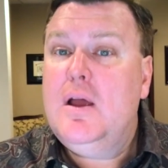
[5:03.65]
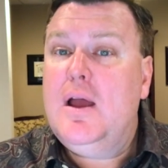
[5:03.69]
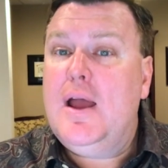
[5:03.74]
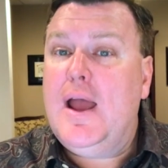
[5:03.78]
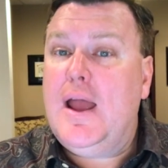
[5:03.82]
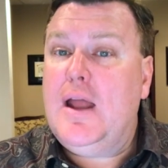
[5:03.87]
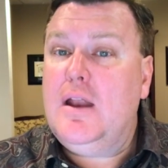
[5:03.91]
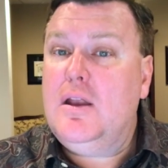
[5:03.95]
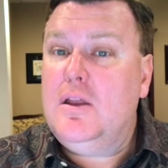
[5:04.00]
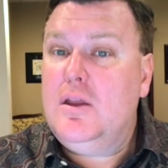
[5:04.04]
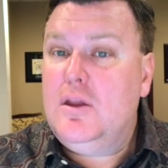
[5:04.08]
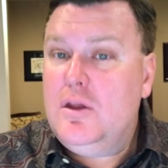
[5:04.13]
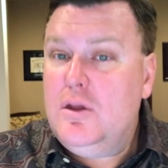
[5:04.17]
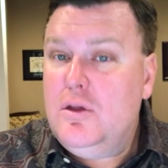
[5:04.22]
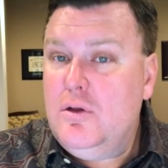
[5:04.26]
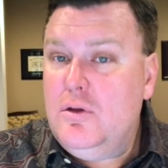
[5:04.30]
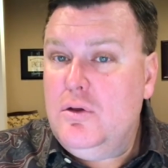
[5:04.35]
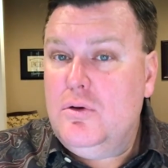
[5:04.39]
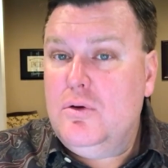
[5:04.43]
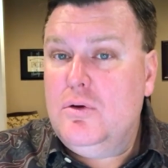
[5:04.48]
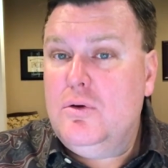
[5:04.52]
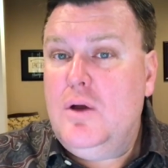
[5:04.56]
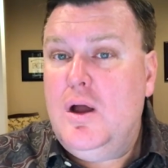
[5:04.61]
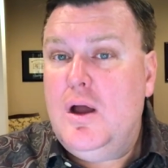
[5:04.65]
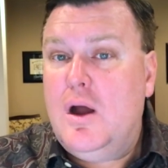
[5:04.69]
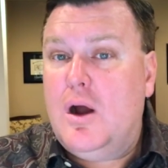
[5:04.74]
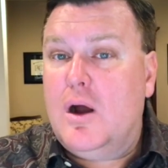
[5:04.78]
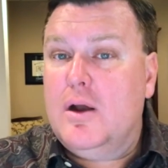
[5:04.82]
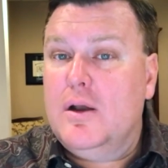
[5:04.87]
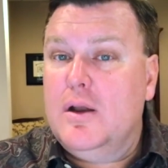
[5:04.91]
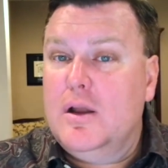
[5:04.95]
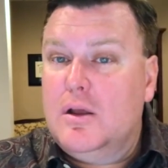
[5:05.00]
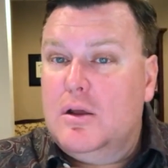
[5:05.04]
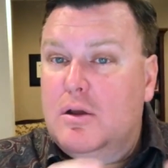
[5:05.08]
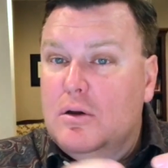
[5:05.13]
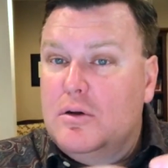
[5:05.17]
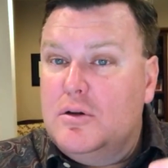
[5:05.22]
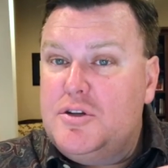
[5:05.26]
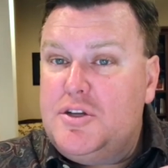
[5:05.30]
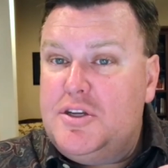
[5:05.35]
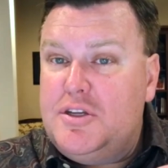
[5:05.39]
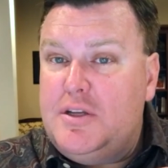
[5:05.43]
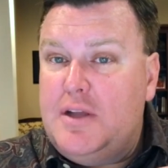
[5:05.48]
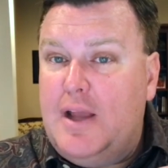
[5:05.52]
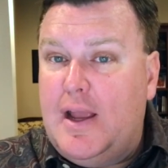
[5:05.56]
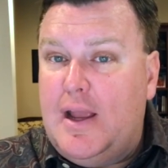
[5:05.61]
and you are
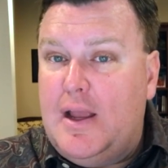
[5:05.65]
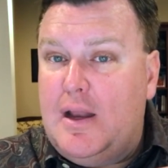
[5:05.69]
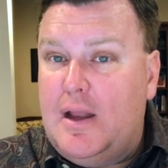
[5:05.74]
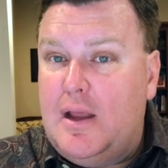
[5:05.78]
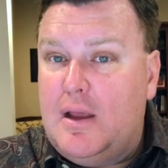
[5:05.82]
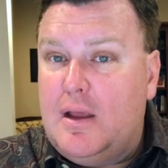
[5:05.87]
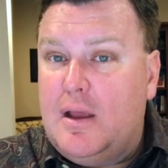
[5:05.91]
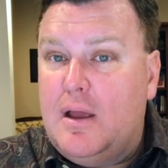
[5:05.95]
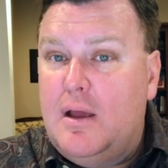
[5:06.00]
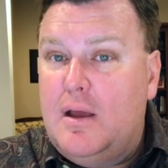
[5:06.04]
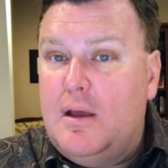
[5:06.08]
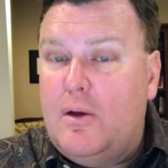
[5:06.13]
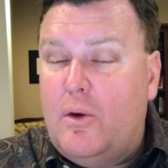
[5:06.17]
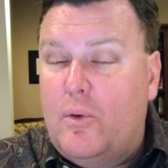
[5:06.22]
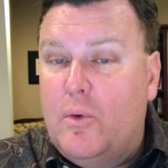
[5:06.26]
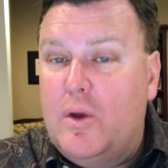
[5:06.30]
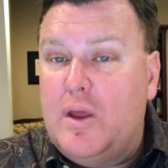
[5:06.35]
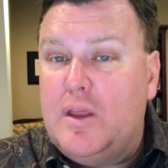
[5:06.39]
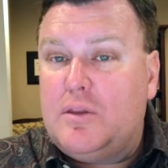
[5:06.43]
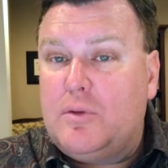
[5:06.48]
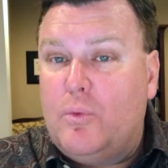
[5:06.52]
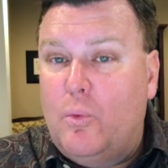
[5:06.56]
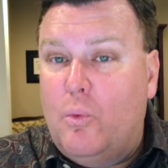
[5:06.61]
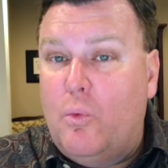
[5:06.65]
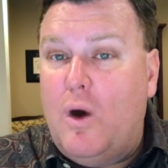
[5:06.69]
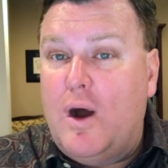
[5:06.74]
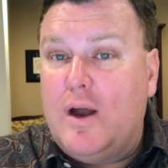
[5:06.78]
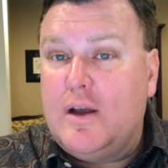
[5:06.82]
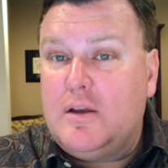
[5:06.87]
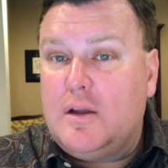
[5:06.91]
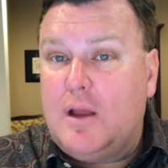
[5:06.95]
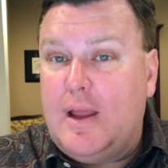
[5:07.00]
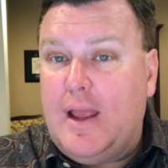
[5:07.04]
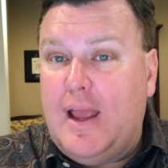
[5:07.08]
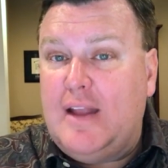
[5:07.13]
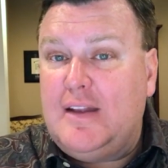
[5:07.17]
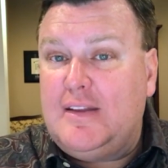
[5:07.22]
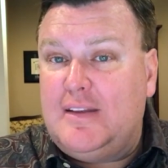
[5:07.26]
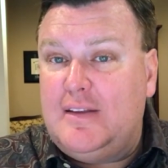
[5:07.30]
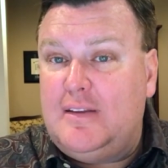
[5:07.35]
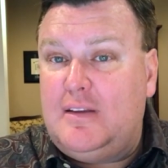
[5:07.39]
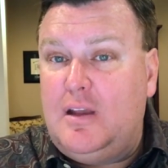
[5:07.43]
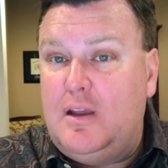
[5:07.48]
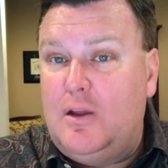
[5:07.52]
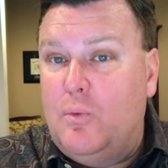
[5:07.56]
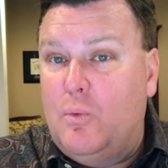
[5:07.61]
negotiating with one
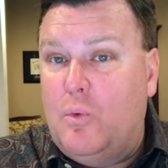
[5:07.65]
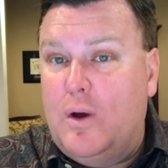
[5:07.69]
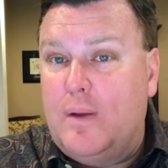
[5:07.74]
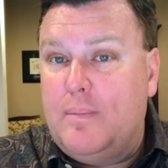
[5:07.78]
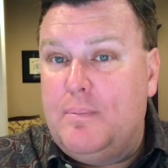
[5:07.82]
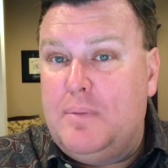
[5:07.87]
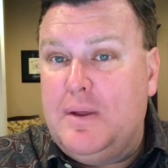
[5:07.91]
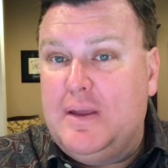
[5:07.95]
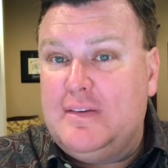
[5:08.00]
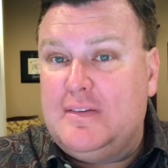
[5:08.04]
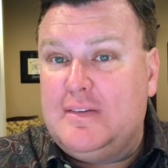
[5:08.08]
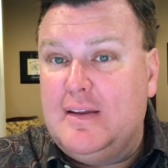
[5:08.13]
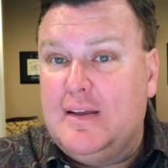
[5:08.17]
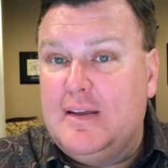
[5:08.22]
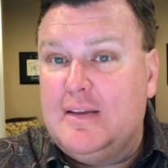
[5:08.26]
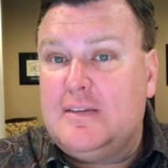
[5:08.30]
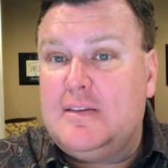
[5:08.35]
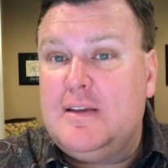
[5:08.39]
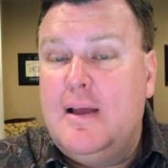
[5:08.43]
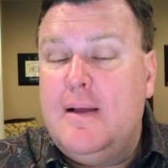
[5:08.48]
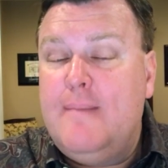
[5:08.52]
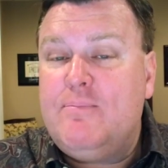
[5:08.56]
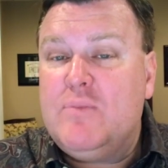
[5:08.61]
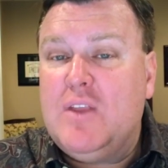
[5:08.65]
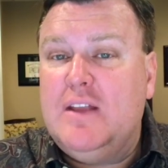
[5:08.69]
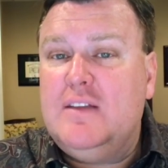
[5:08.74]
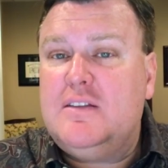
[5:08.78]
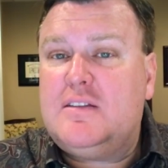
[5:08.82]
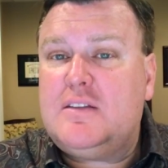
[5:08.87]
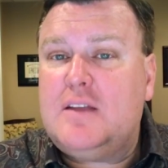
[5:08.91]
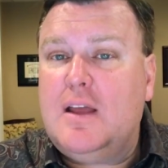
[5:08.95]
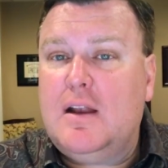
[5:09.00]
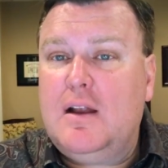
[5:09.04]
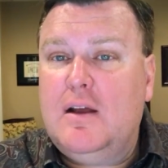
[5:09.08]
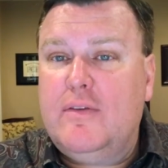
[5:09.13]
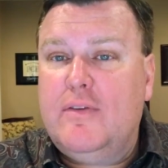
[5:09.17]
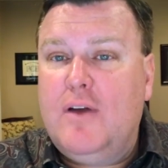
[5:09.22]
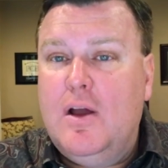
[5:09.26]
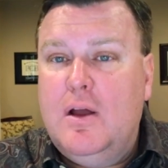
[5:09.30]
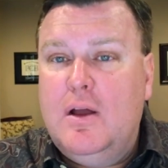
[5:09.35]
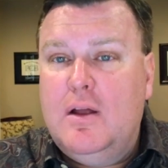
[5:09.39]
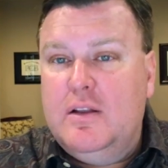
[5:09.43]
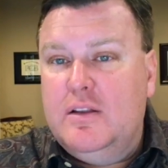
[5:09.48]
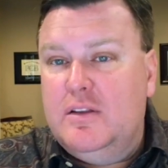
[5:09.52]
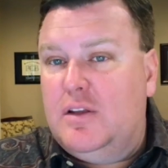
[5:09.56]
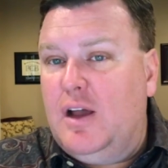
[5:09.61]
entity, one business, instead of
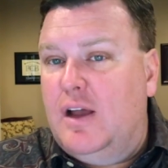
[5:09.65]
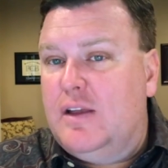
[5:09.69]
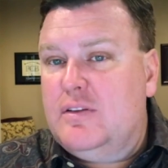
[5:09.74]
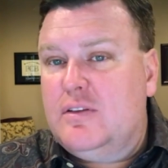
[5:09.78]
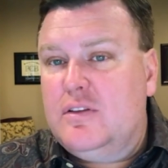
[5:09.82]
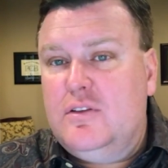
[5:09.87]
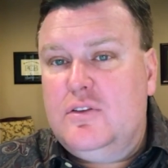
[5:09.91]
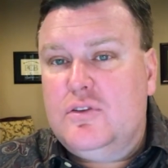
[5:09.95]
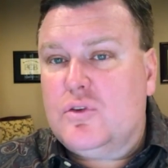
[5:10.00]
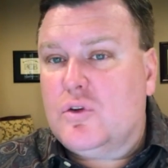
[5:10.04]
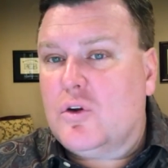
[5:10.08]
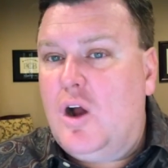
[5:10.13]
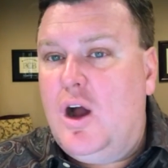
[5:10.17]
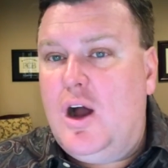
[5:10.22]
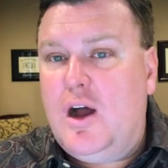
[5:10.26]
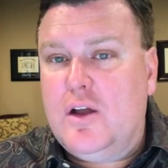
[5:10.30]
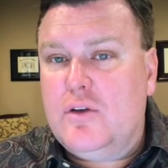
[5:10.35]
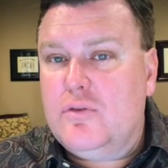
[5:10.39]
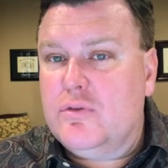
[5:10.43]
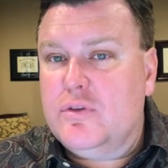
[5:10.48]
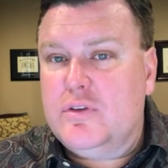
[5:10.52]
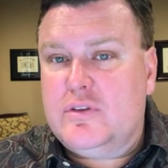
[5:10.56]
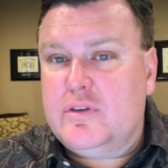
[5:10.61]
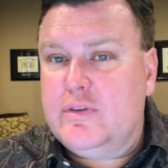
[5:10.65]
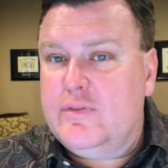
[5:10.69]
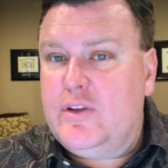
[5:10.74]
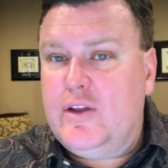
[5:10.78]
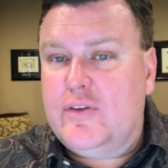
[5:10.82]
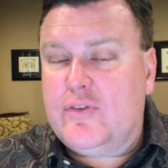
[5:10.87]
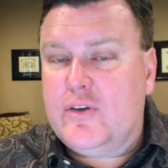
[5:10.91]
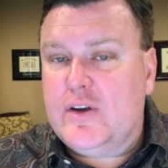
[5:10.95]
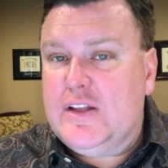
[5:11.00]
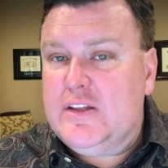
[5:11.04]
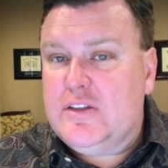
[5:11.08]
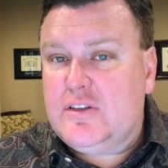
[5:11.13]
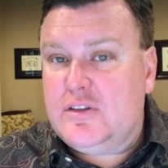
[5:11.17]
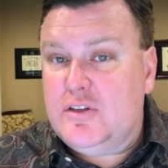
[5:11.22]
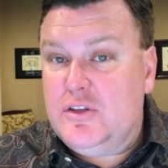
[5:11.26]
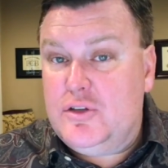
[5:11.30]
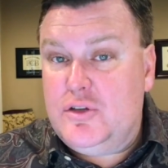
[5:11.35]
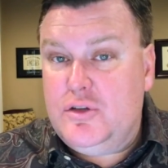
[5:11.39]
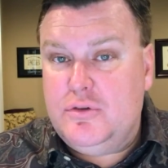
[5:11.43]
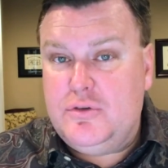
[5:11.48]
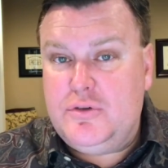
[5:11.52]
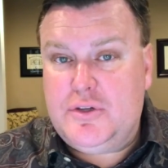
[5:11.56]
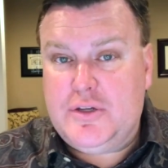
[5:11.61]
dozens or hundreds of different
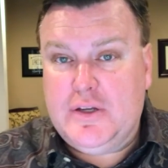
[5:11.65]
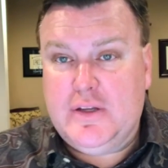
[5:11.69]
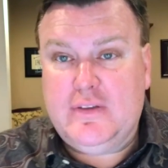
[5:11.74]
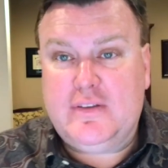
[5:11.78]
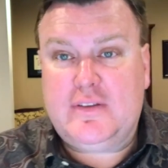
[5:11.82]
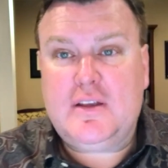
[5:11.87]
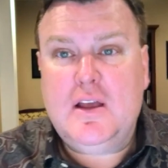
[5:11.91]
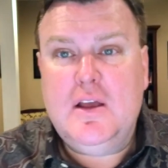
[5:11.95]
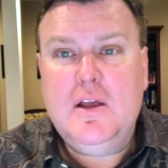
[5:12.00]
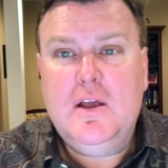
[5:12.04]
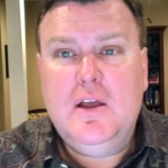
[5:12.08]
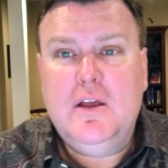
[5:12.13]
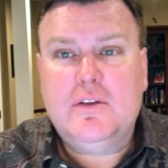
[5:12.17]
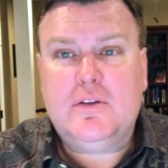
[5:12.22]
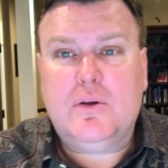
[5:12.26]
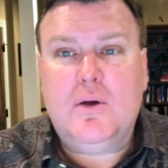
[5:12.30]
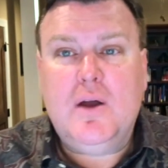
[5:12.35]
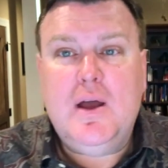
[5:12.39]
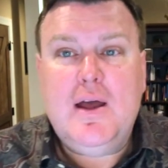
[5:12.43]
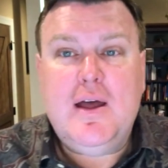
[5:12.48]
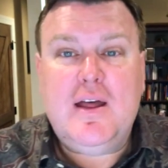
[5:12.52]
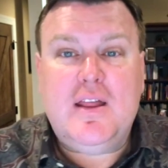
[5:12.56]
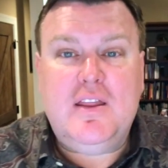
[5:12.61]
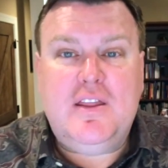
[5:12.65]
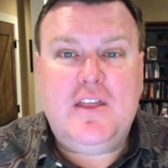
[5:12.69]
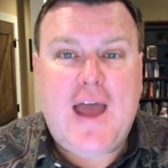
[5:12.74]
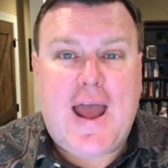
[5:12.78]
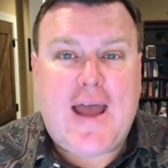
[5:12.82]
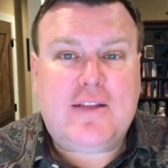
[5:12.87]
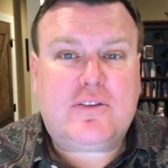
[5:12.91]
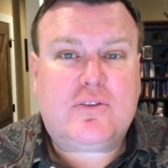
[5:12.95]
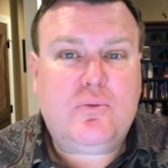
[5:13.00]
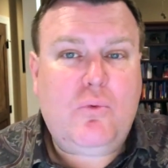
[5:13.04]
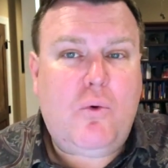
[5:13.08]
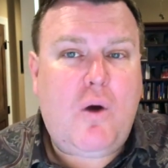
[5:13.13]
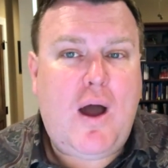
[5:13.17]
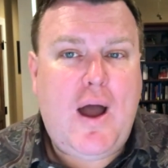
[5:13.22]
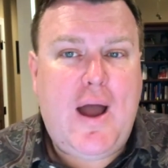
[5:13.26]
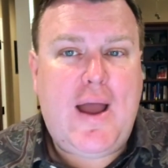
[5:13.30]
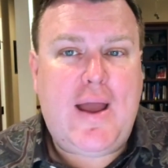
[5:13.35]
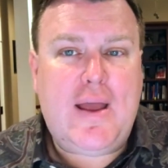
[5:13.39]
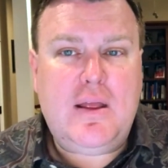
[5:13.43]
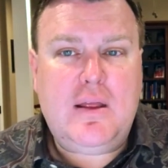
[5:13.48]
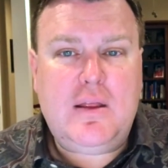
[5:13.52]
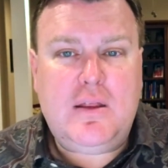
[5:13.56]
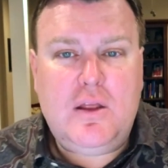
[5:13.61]
institutions. So that's
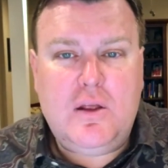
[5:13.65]
why